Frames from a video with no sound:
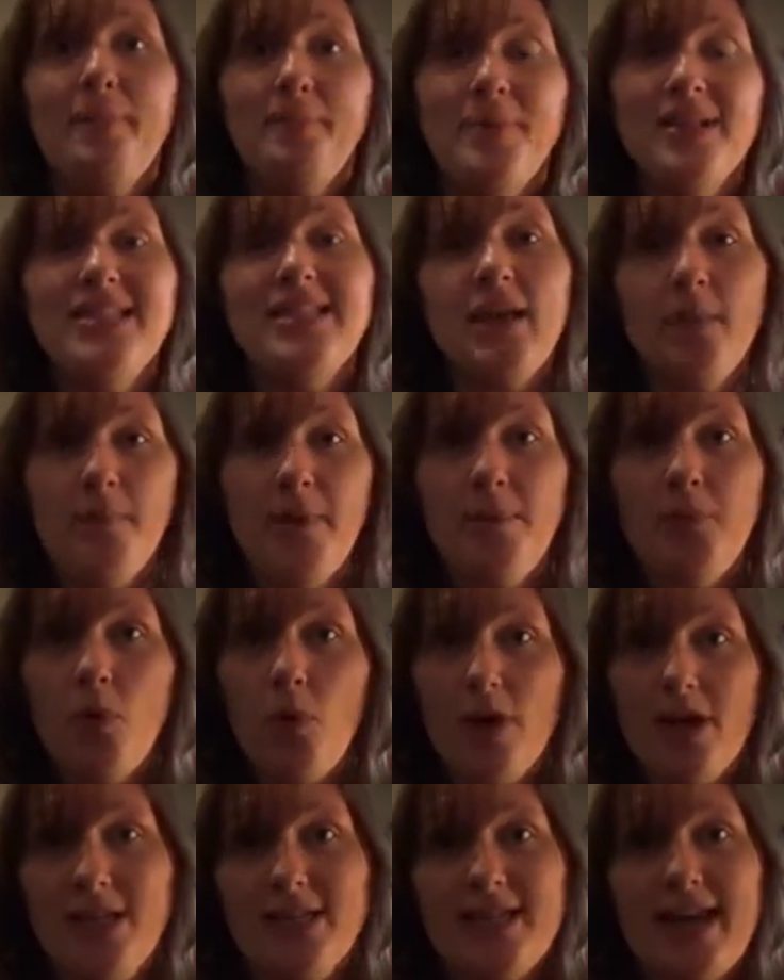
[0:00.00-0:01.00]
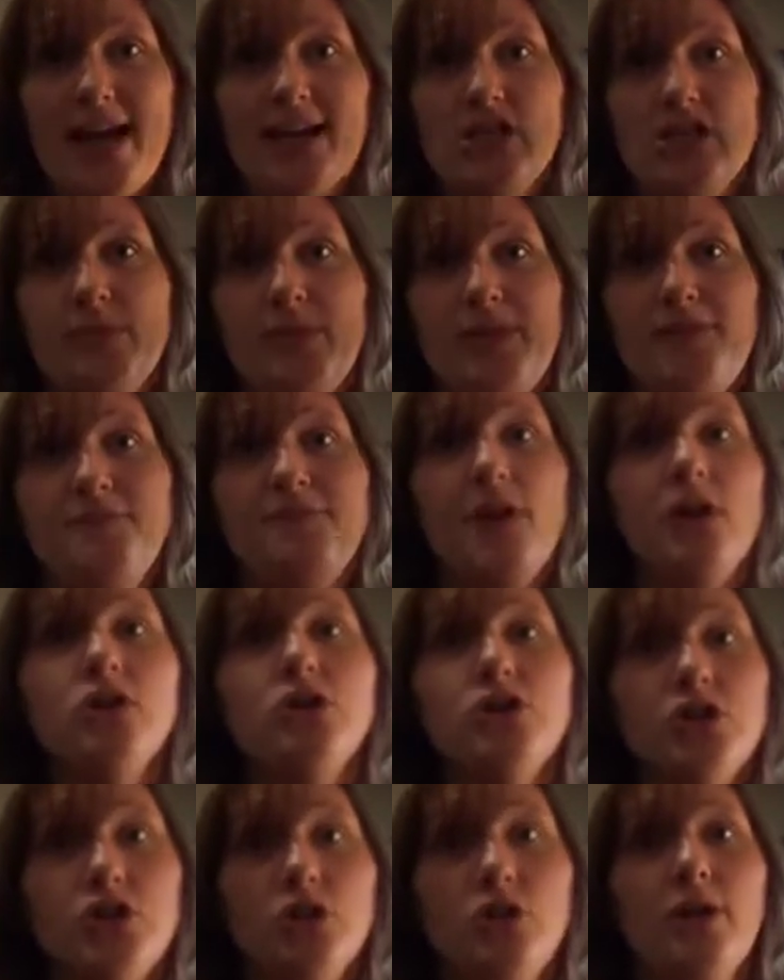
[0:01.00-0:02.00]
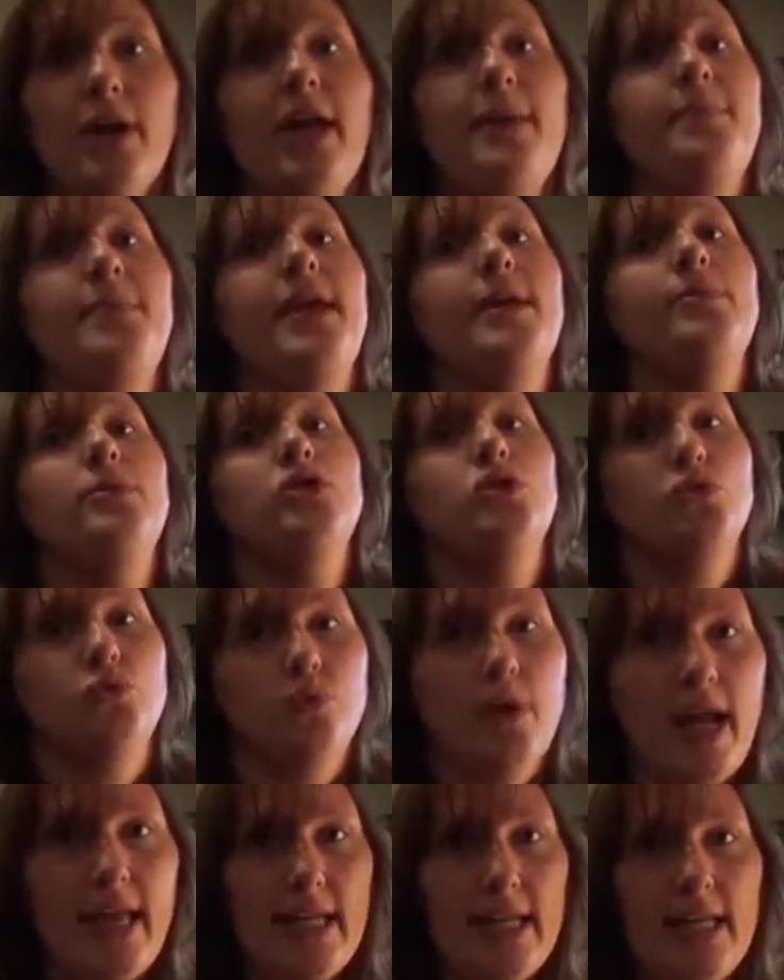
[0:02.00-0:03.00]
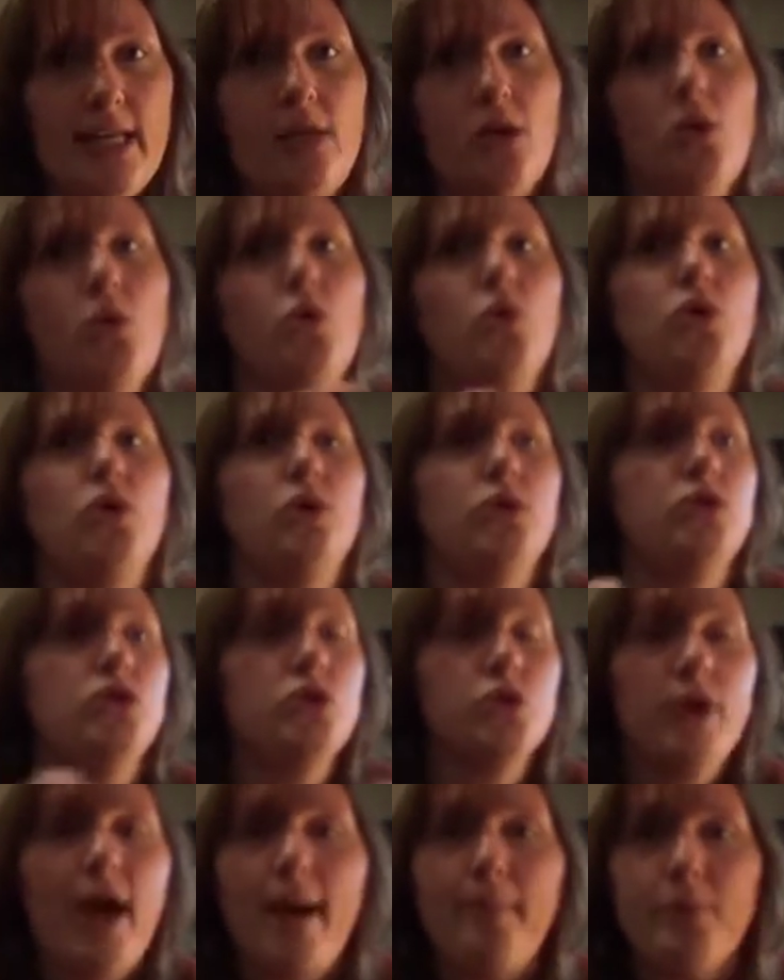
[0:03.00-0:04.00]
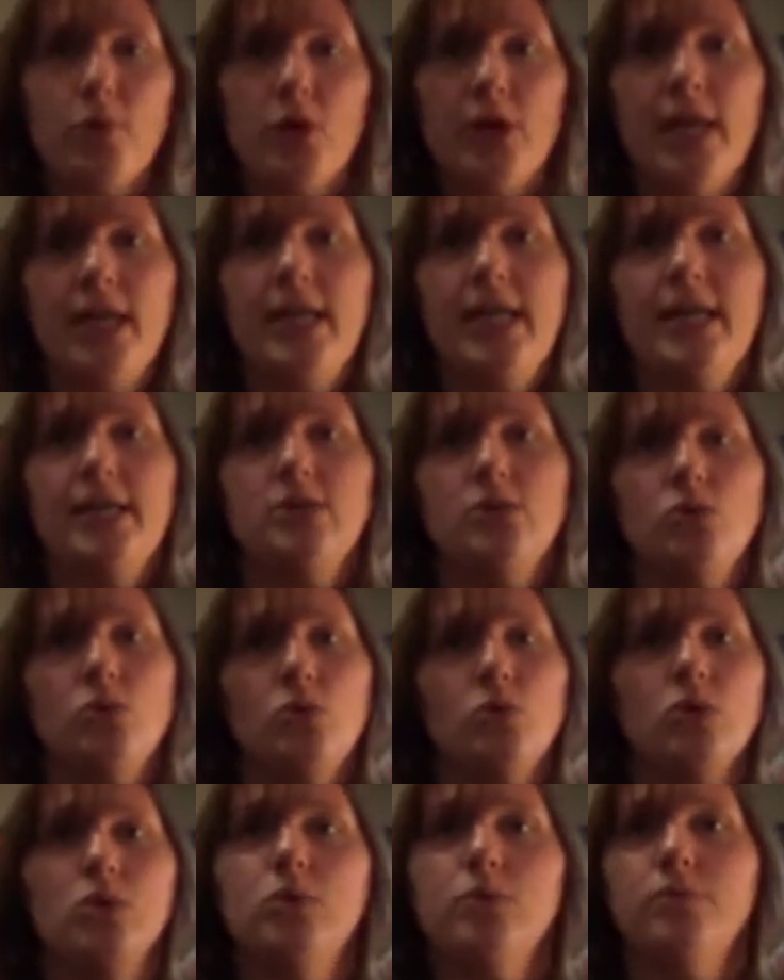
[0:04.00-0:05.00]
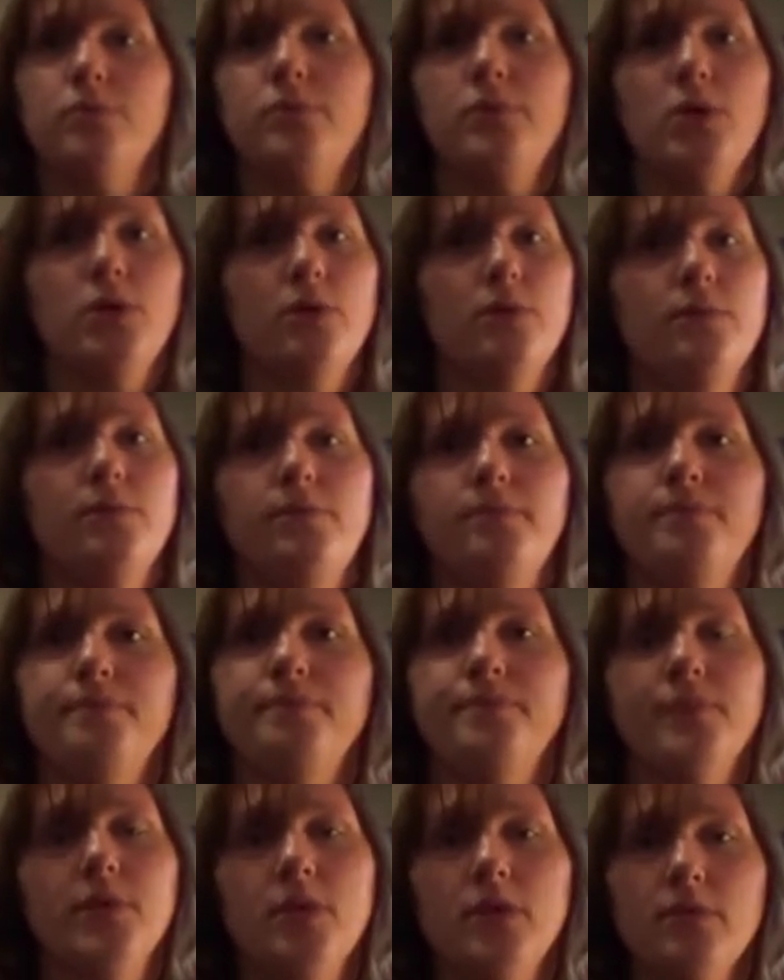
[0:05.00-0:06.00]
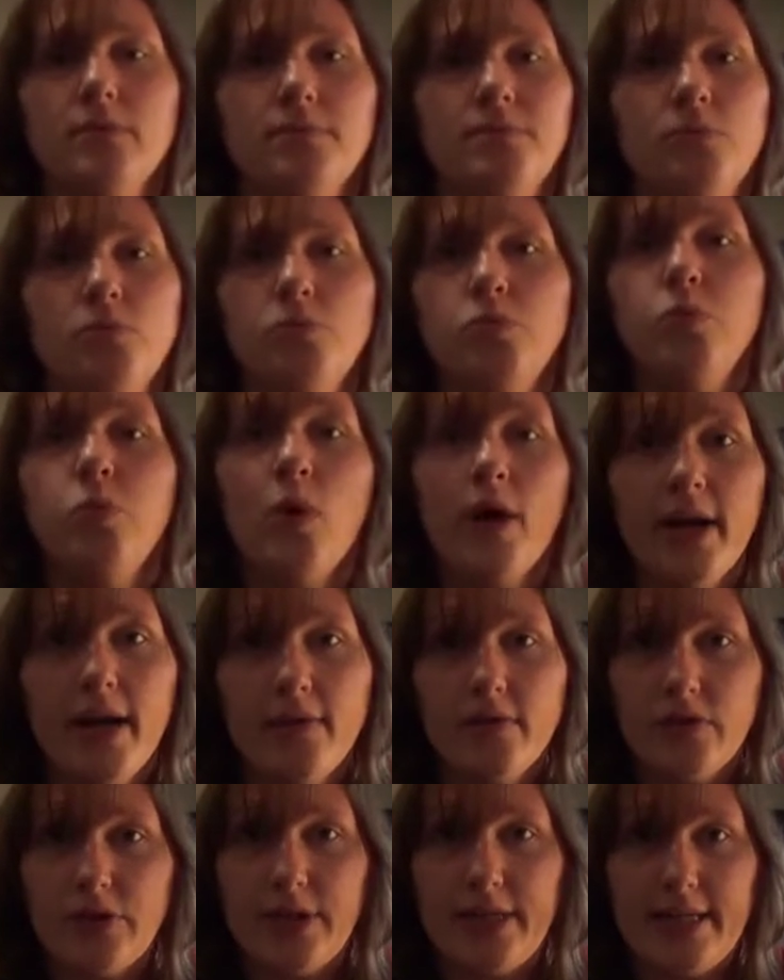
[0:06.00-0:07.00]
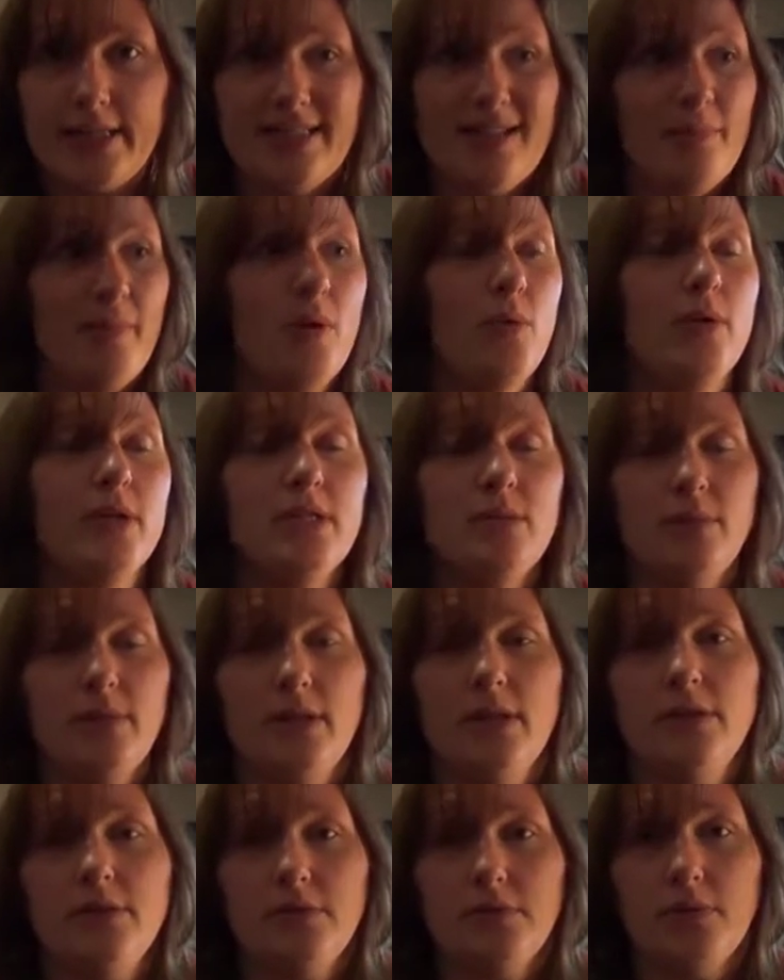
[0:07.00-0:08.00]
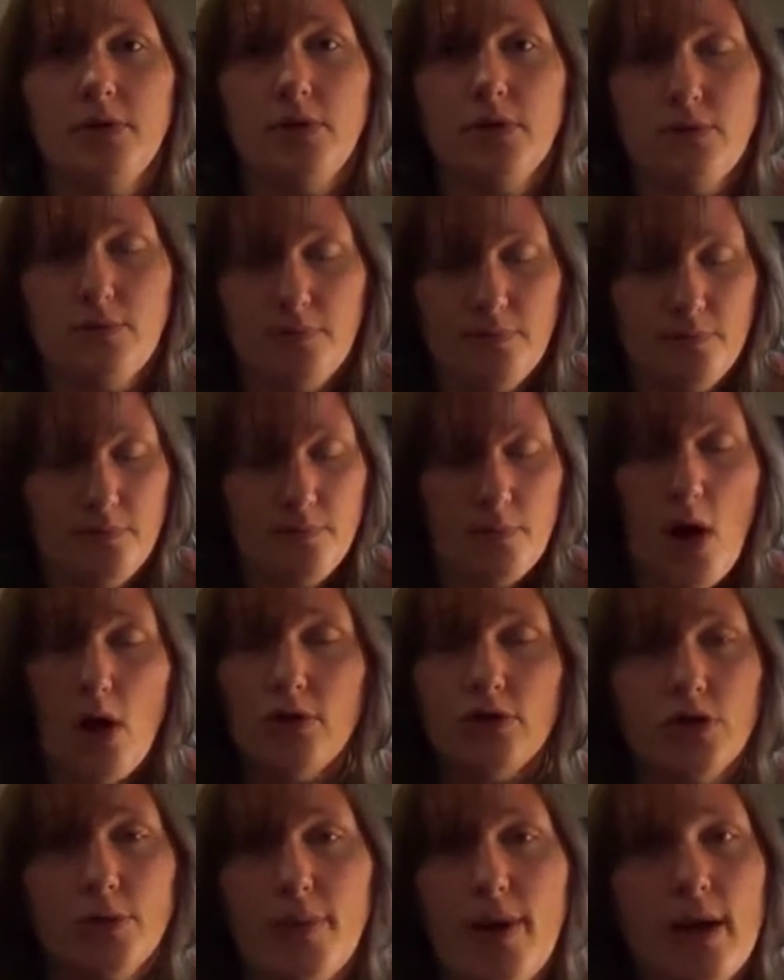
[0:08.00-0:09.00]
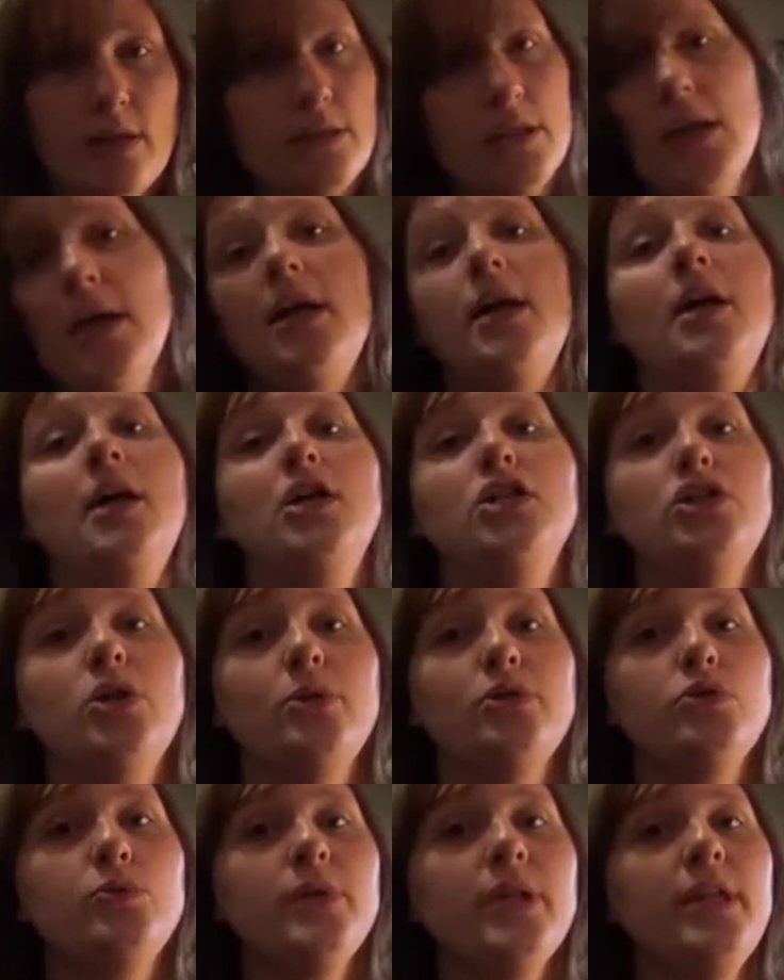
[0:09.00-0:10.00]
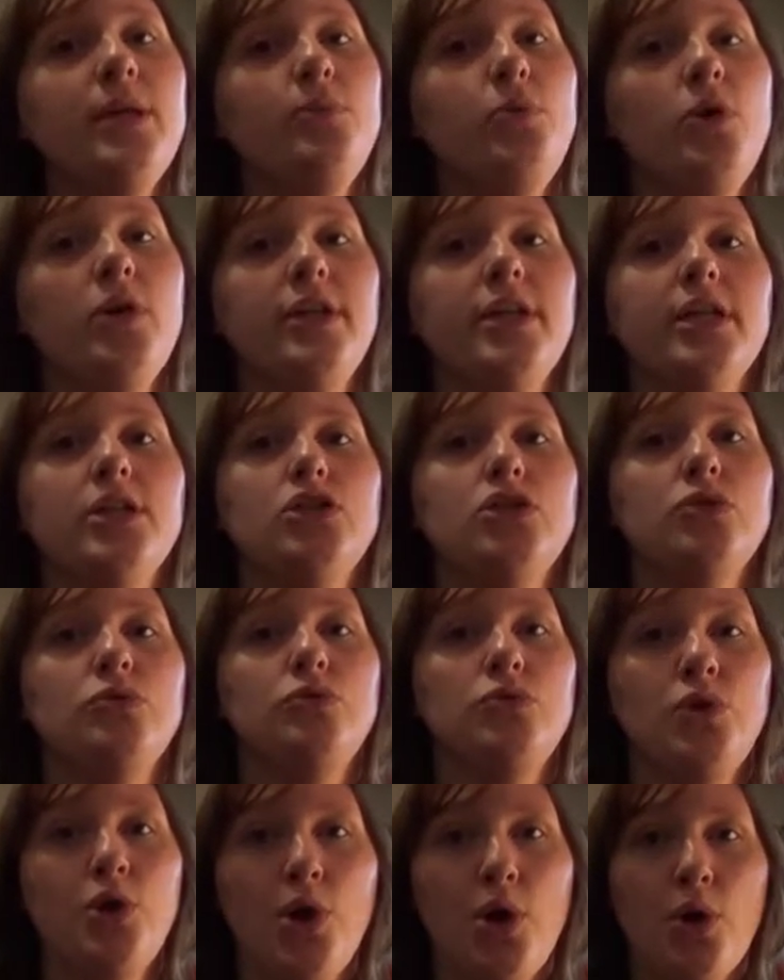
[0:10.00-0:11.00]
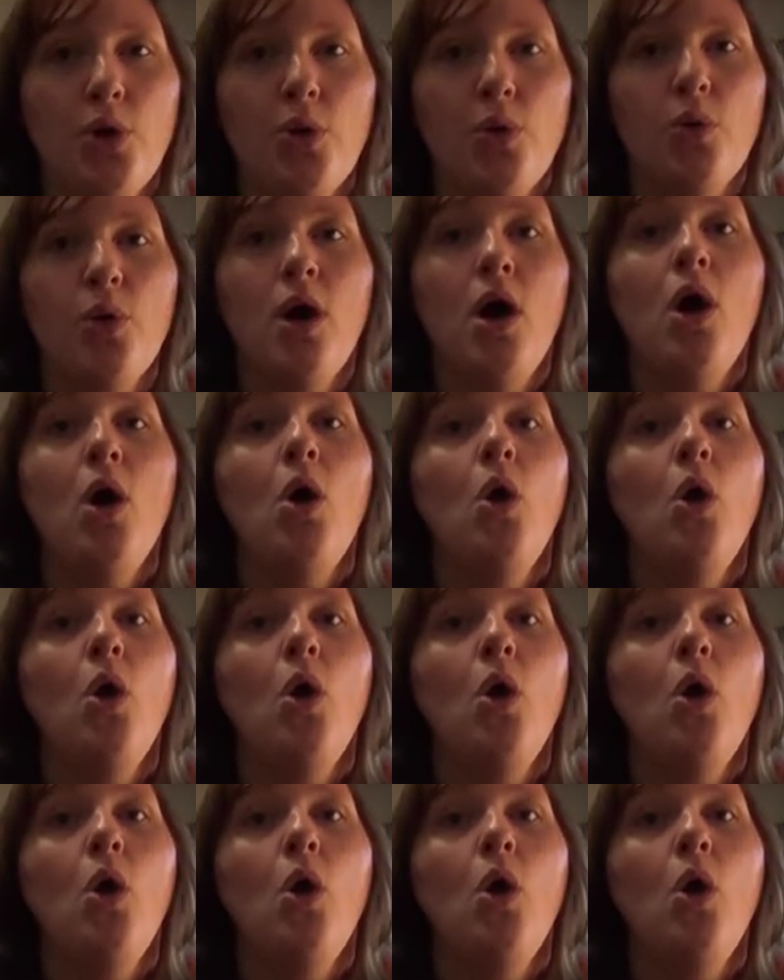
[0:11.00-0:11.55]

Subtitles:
But some people want it to actually be functional and be able to write in it or scrapbook in it, or, you know, whatever it is. They may want it to be their altar box. So it's really important that you know